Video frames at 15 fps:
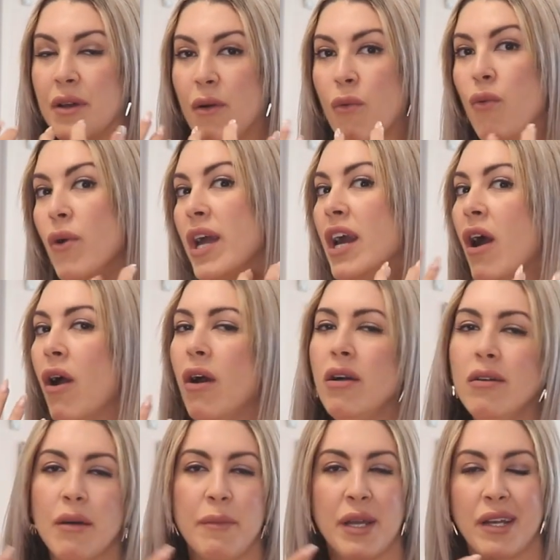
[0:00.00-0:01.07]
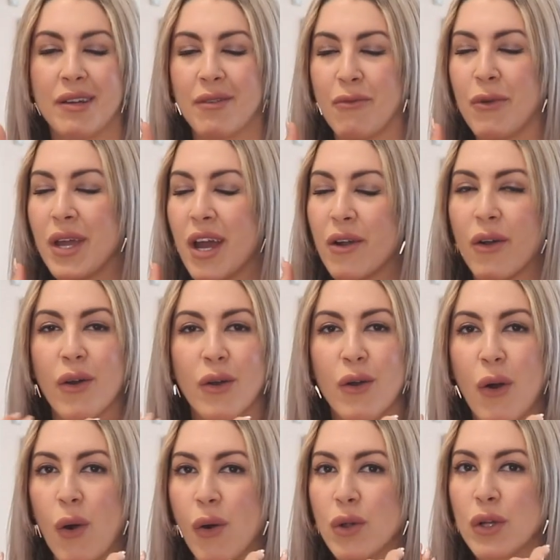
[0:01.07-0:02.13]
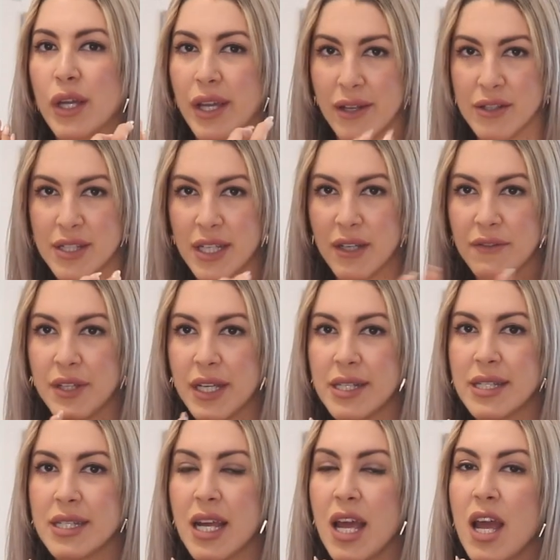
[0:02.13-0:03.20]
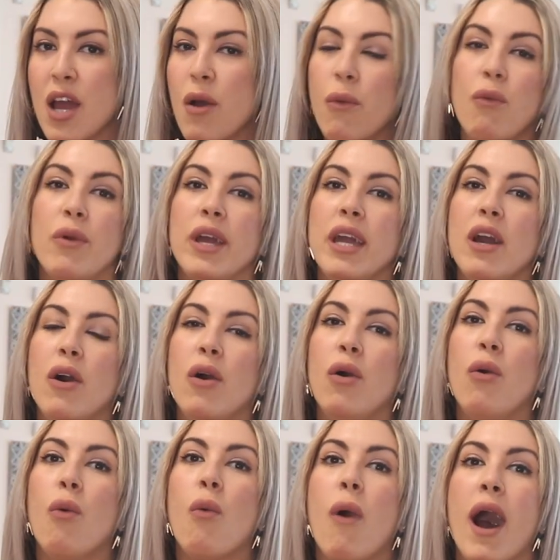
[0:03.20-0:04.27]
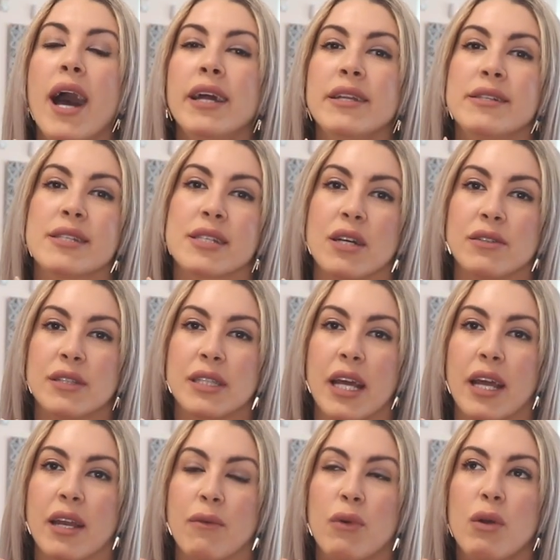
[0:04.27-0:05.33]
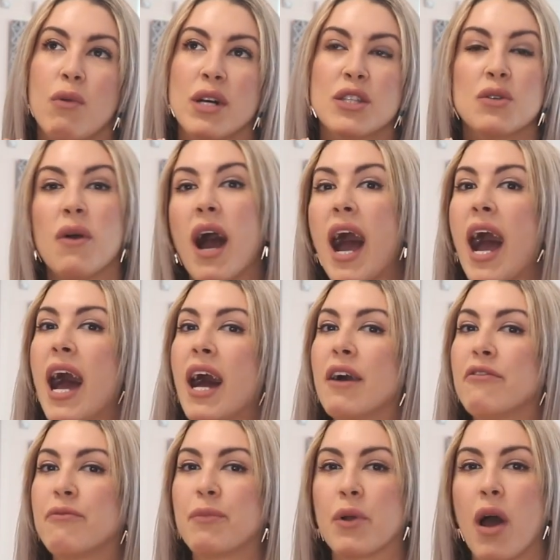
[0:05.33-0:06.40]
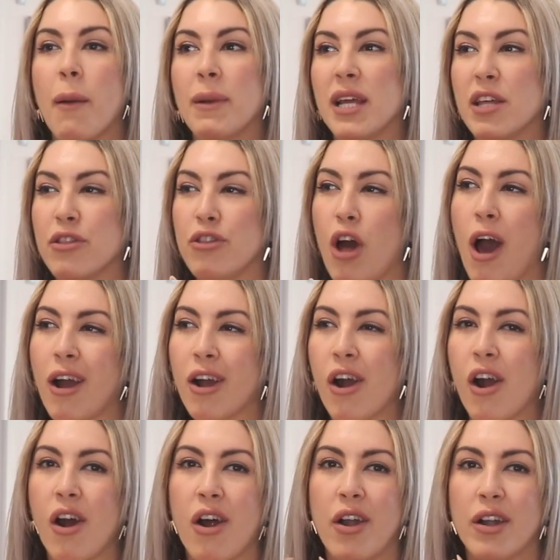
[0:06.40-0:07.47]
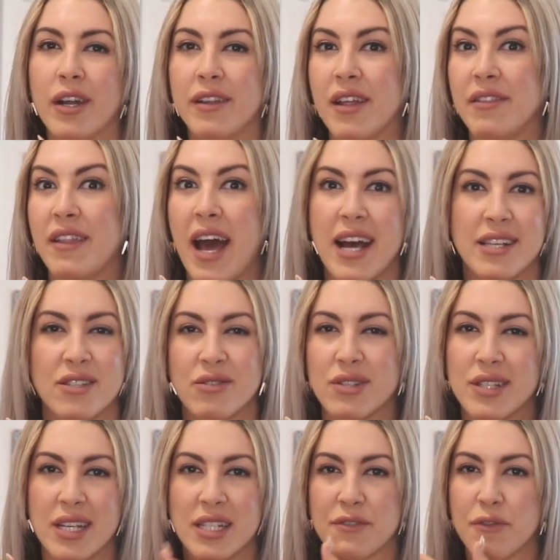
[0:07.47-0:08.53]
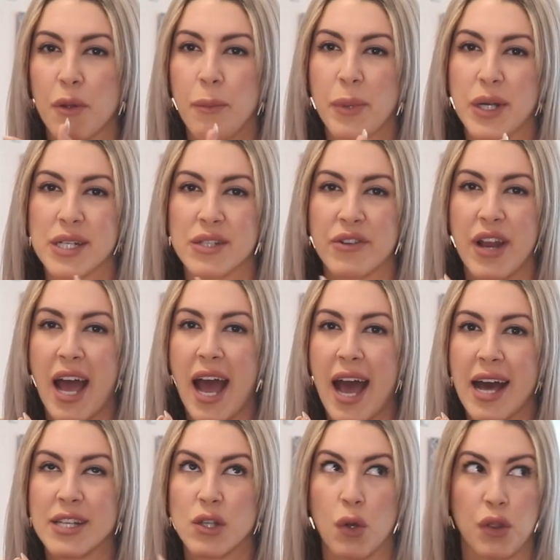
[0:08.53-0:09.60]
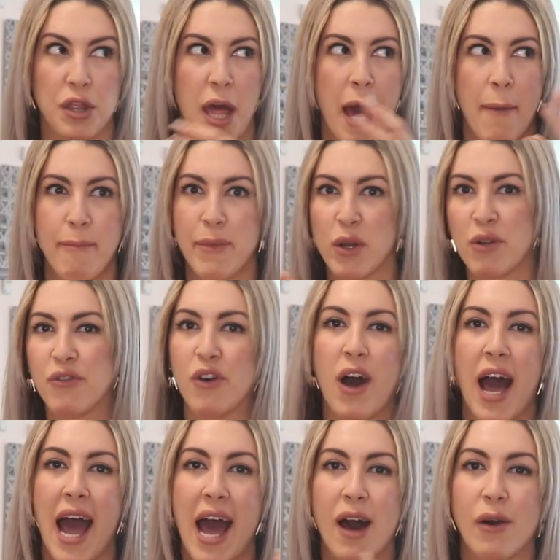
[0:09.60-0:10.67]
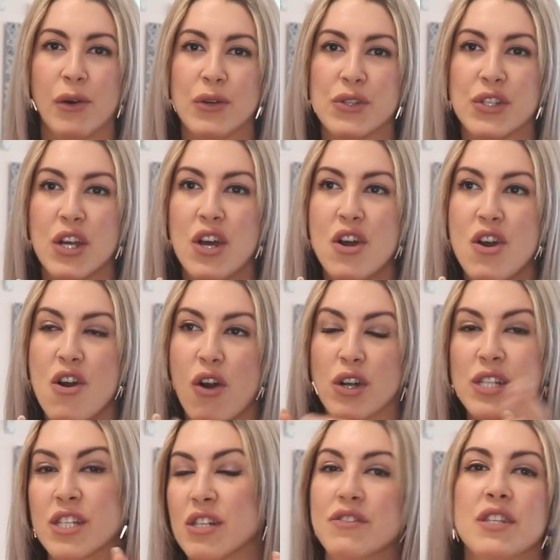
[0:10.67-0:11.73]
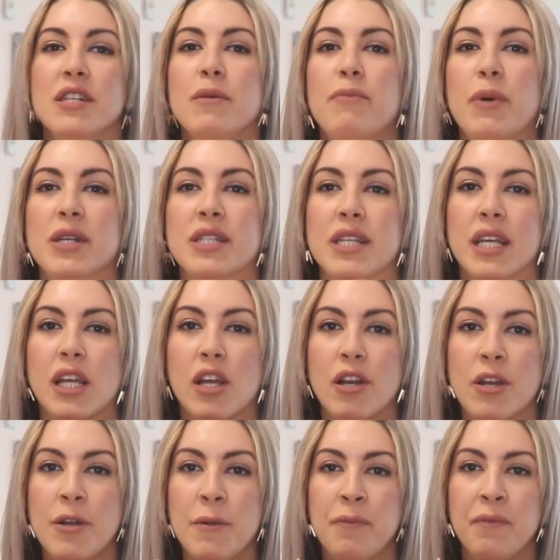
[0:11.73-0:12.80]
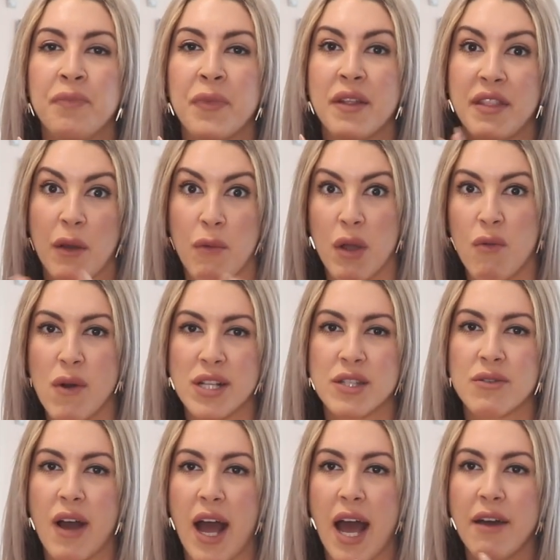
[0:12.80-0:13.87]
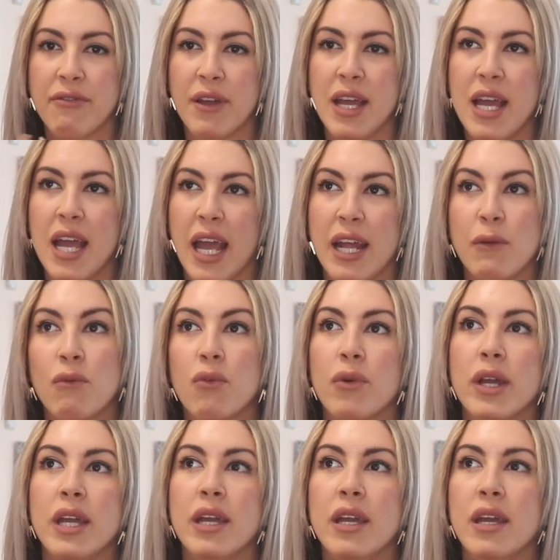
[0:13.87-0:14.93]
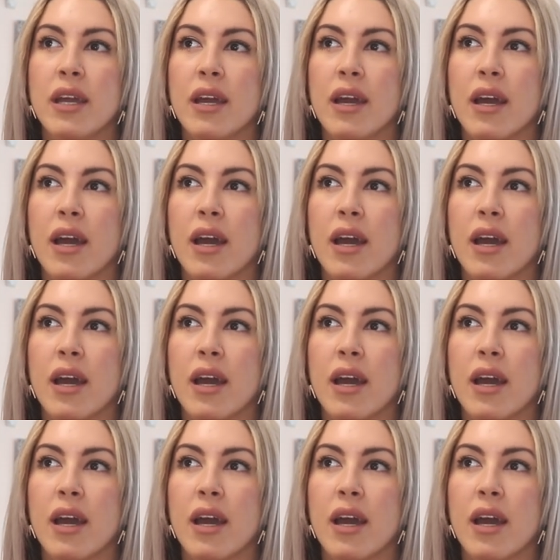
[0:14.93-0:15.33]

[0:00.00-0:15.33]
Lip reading: we are all guilty of this. We all want something. We want to have probably that car that successful person has, or that beautiful house, or something in particular that we want to have. And we